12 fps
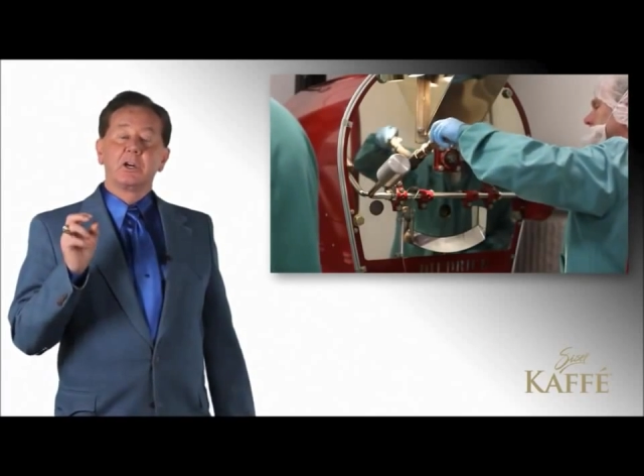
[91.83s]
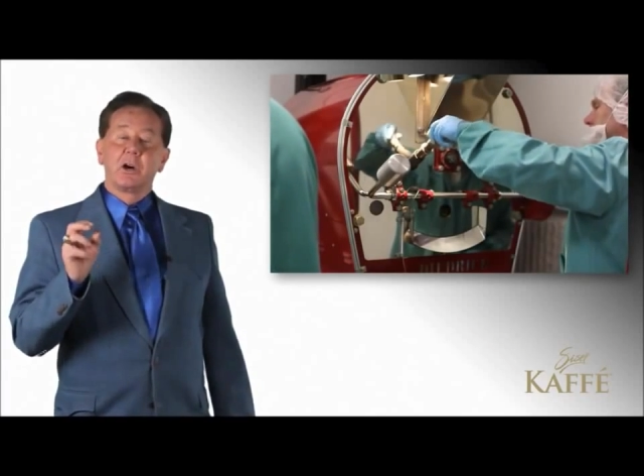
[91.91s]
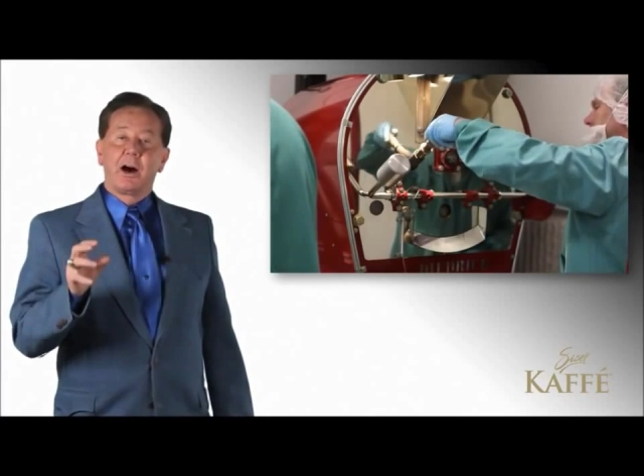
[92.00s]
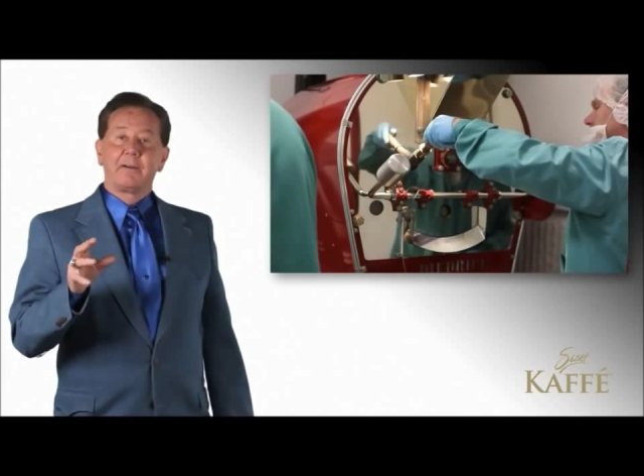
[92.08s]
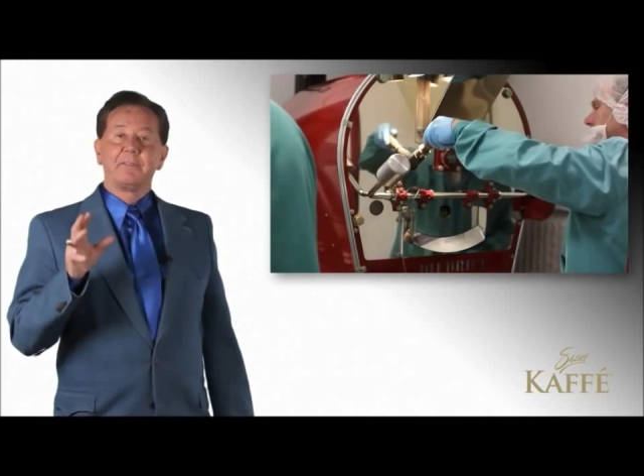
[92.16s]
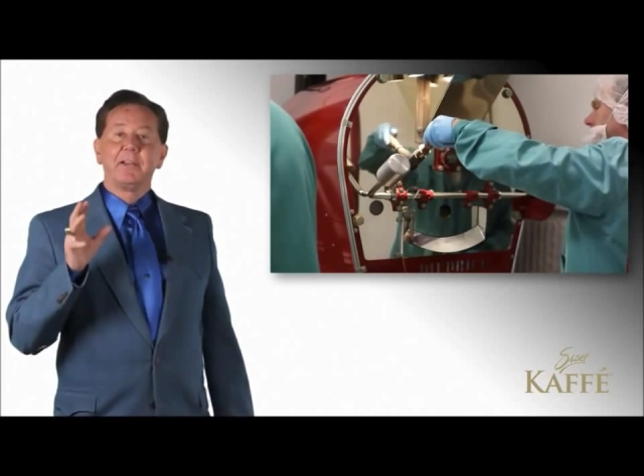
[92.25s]

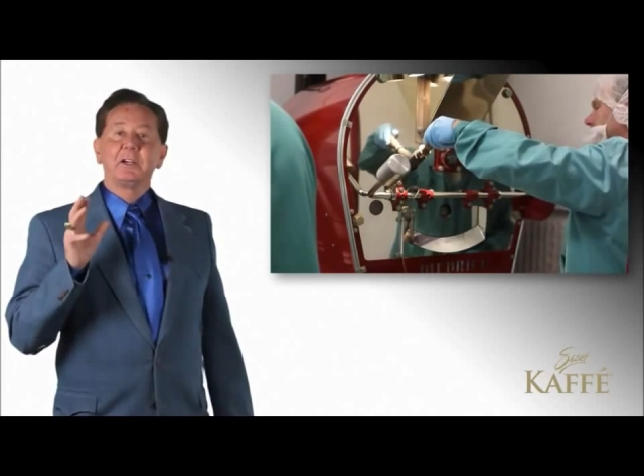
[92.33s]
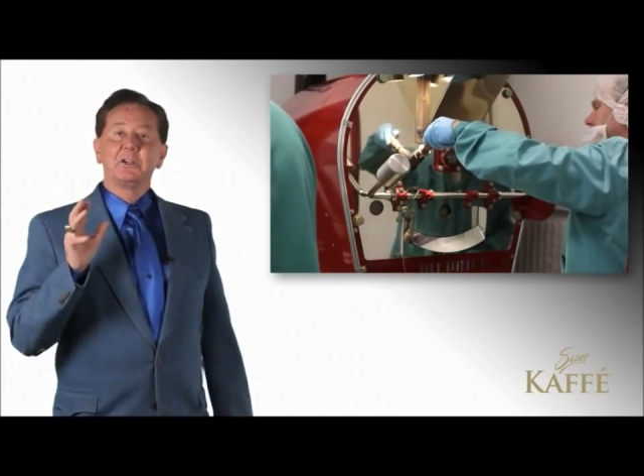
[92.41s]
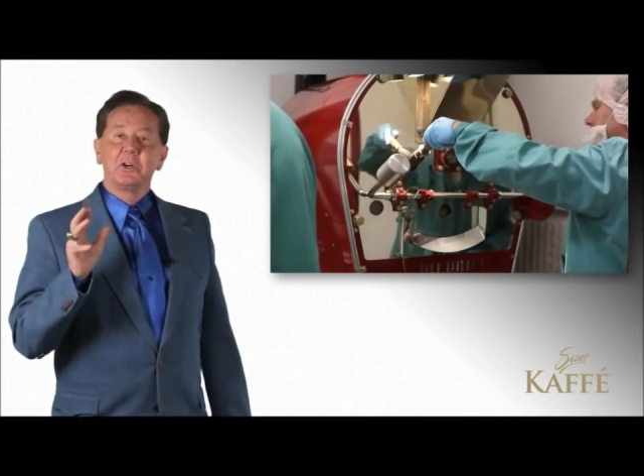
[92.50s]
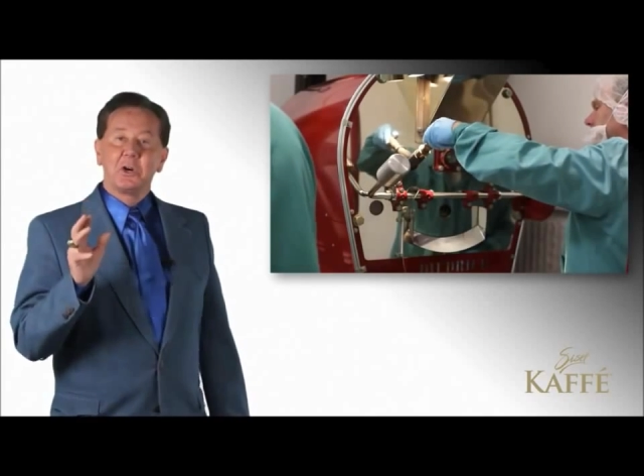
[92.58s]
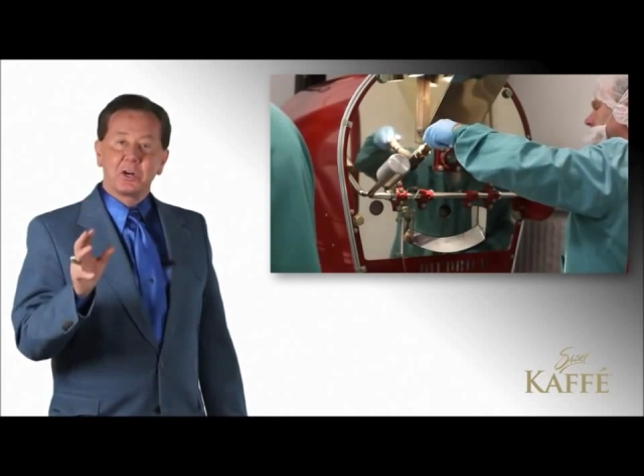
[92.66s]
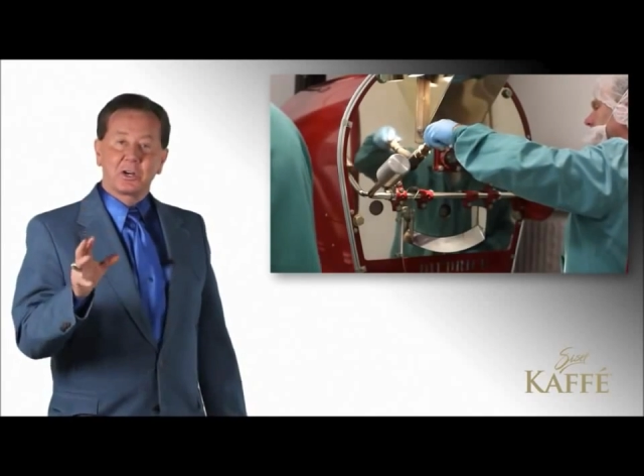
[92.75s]
coffee
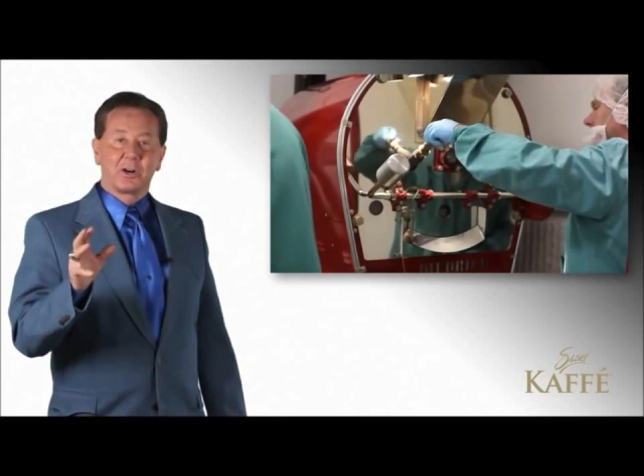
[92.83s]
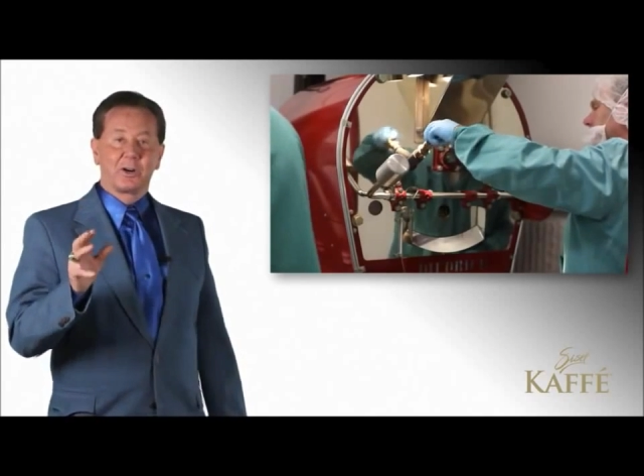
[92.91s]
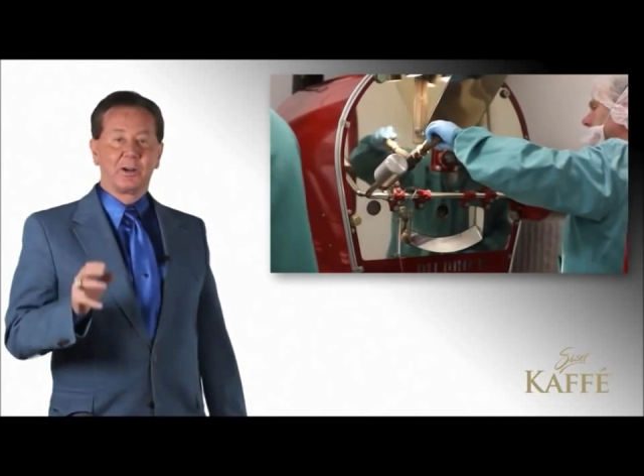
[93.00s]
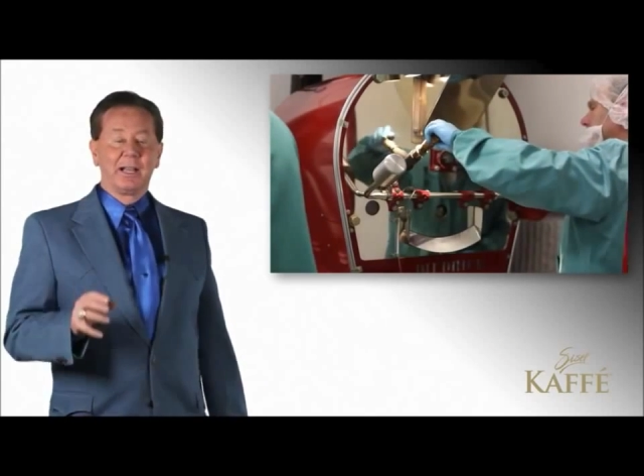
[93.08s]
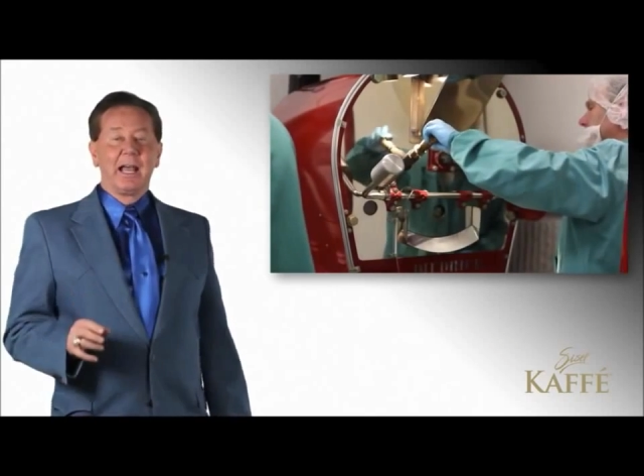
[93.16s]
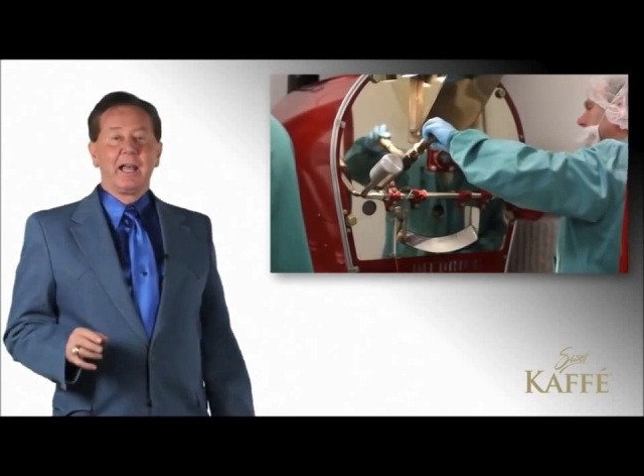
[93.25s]

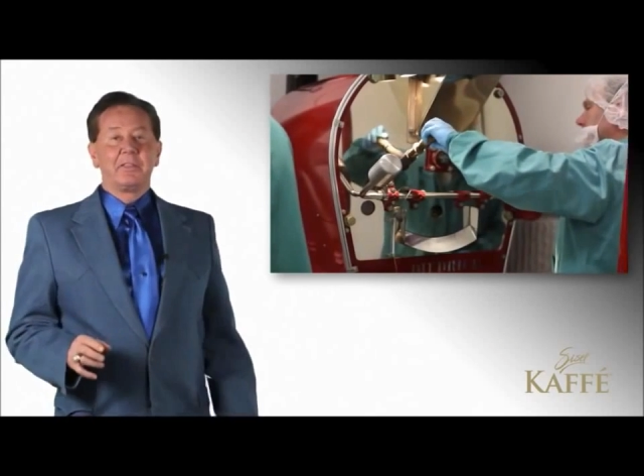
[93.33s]
cooker